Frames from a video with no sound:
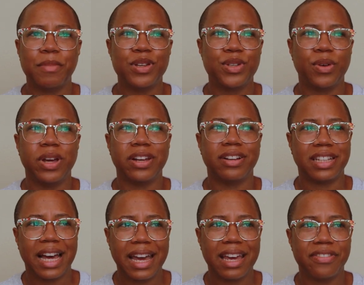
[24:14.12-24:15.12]
enjoying your
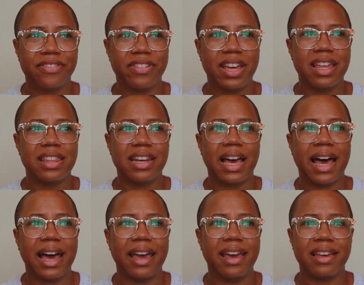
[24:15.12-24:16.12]
life than
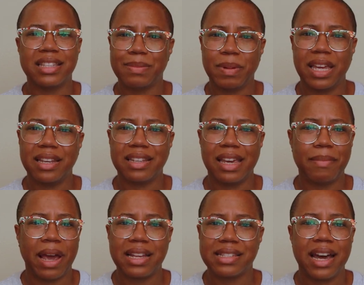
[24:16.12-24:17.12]
I spent in
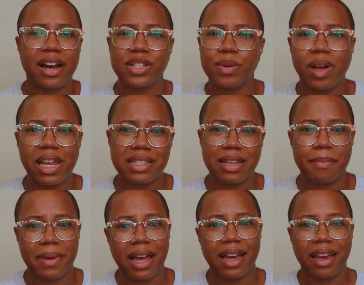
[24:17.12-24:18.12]
my entire 20s
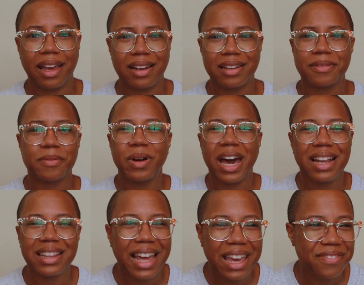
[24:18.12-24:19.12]
combined. What
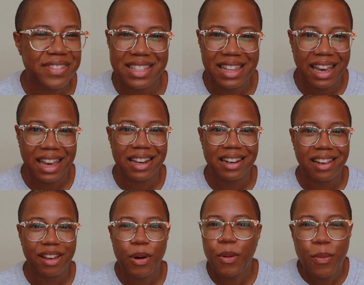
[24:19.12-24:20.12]
kind of life is that?
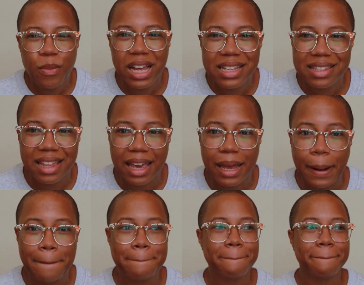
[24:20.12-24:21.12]
Who wants
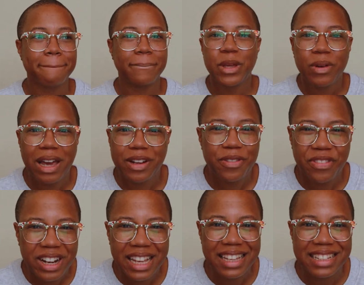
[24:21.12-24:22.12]
that? You don't have no
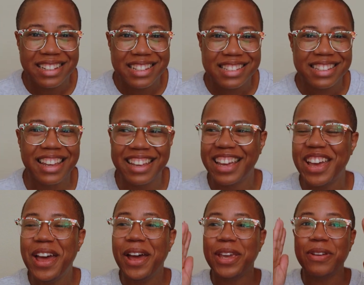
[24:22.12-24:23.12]
friends.
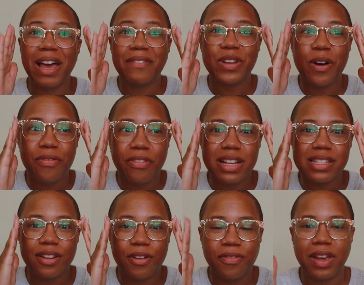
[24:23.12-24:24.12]
You don't have no
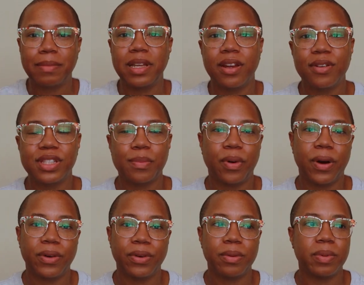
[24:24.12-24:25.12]
friends, no family, no
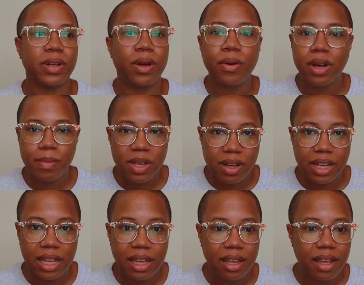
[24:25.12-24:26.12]
support group, no
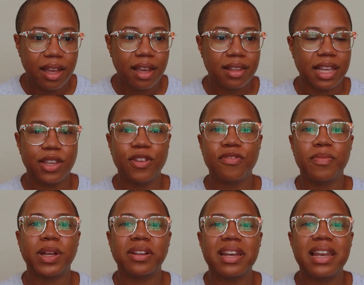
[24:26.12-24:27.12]
community. Like, you've
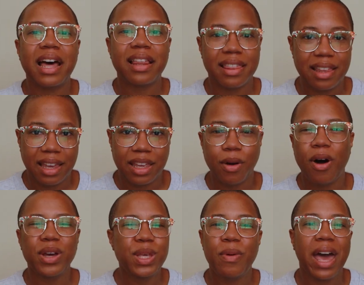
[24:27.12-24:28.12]
built nothing.
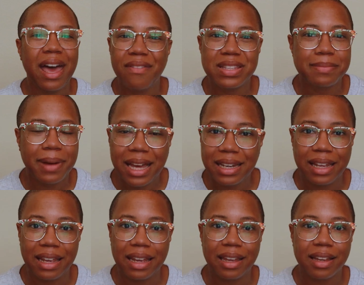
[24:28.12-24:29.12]
All you have is
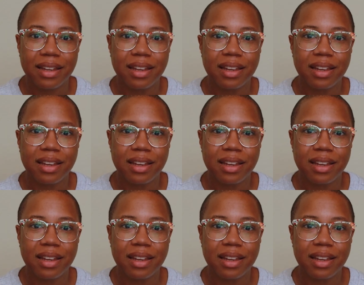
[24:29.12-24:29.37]
money